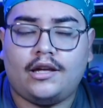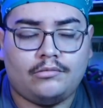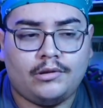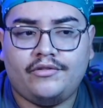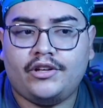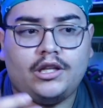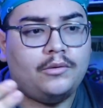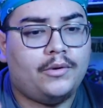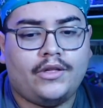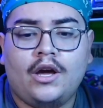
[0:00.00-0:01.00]
Like
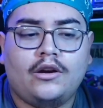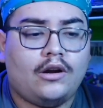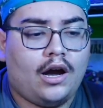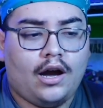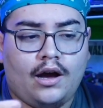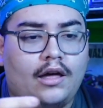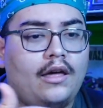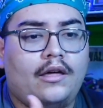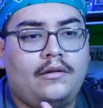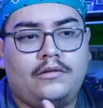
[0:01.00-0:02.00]
specifically with,
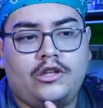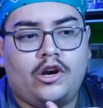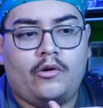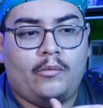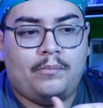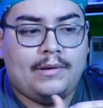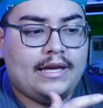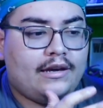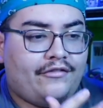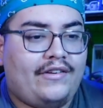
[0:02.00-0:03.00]
uh, you know,
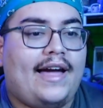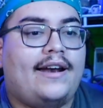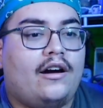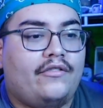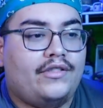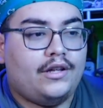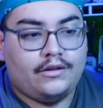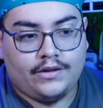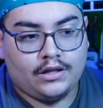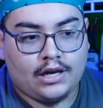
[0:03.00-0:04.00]
being a fan of
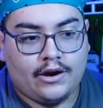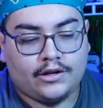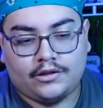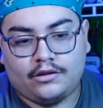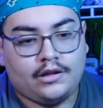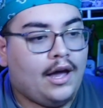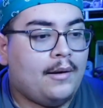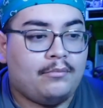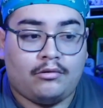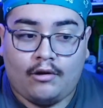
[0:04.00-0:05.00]
the these characters
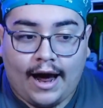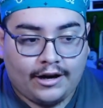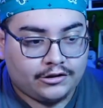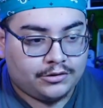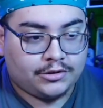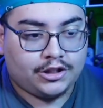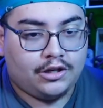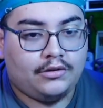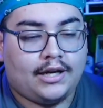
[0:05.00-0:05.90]
prior to a show.